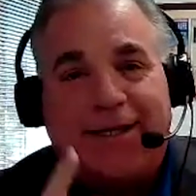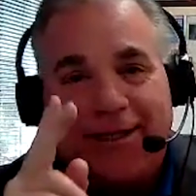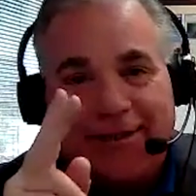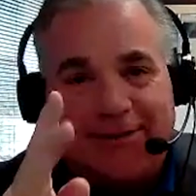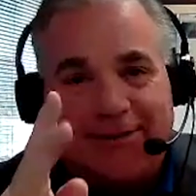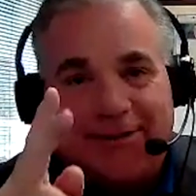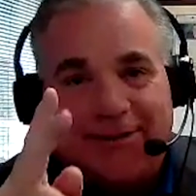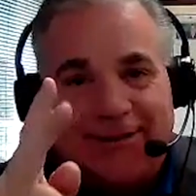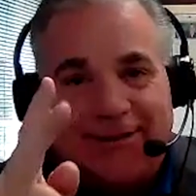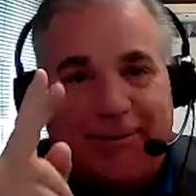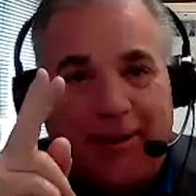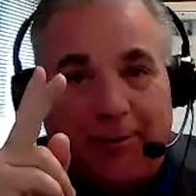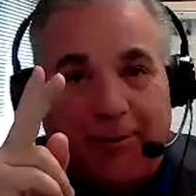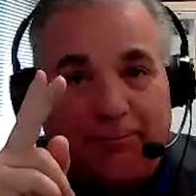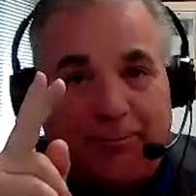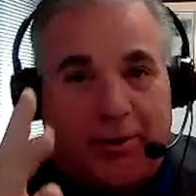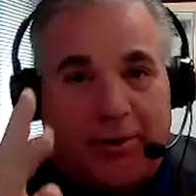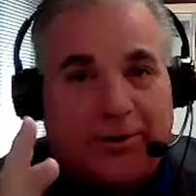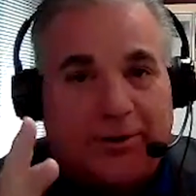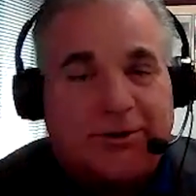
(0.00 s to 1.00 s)
This is about
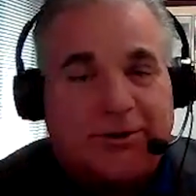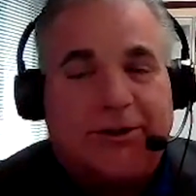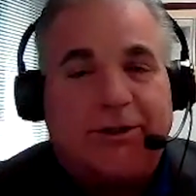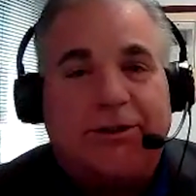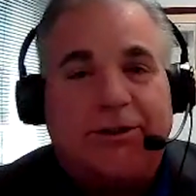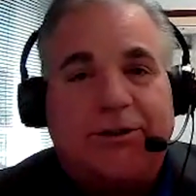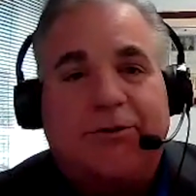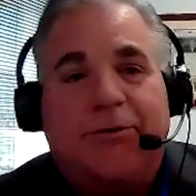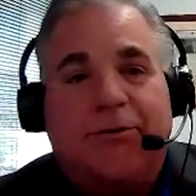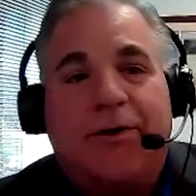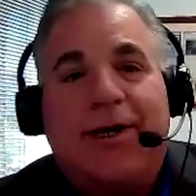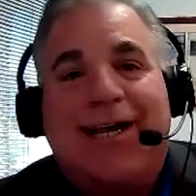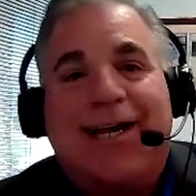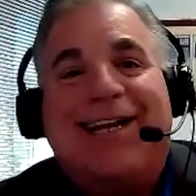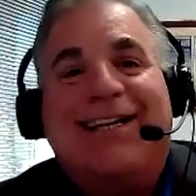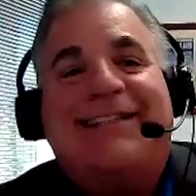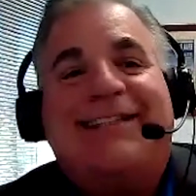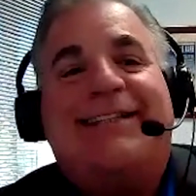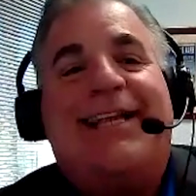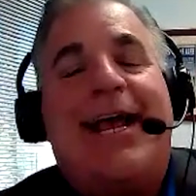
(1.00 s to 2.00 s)
part two,
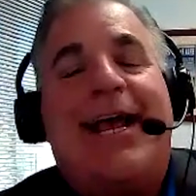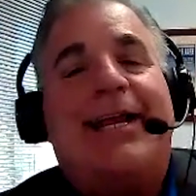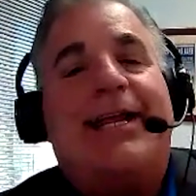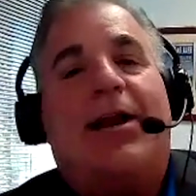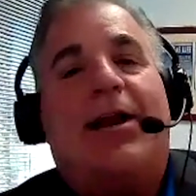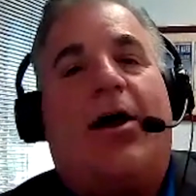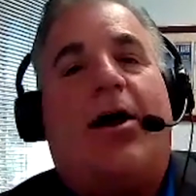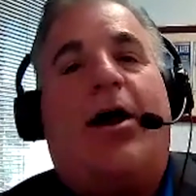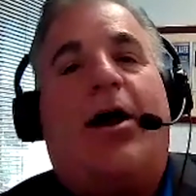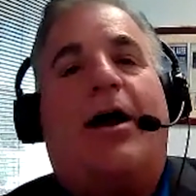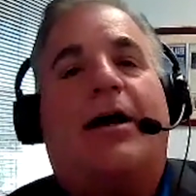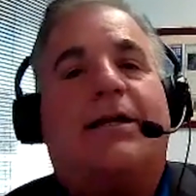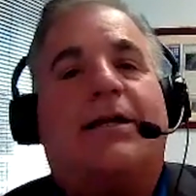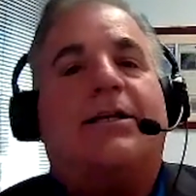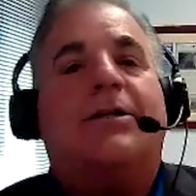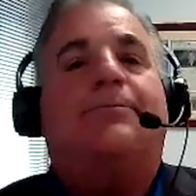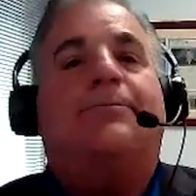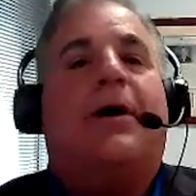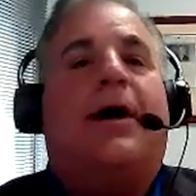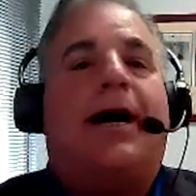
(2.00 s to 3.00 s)
tenant
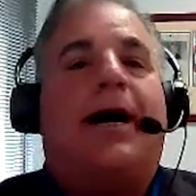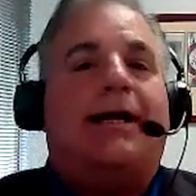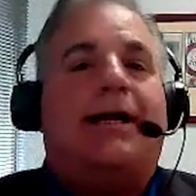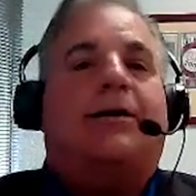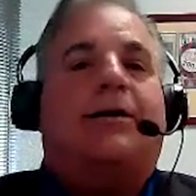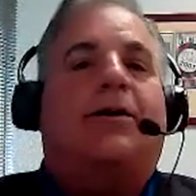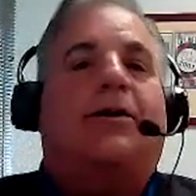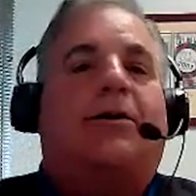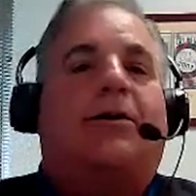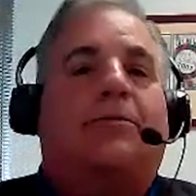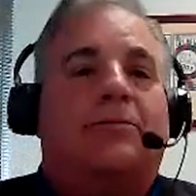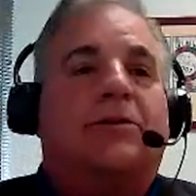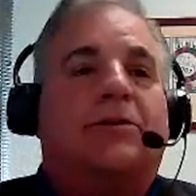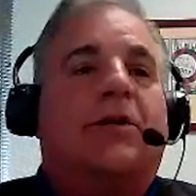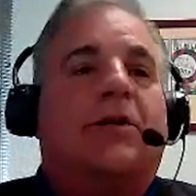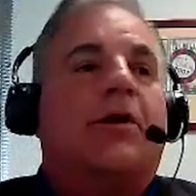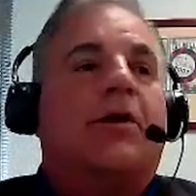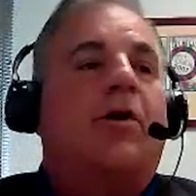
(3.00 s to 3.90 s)
occupied homes.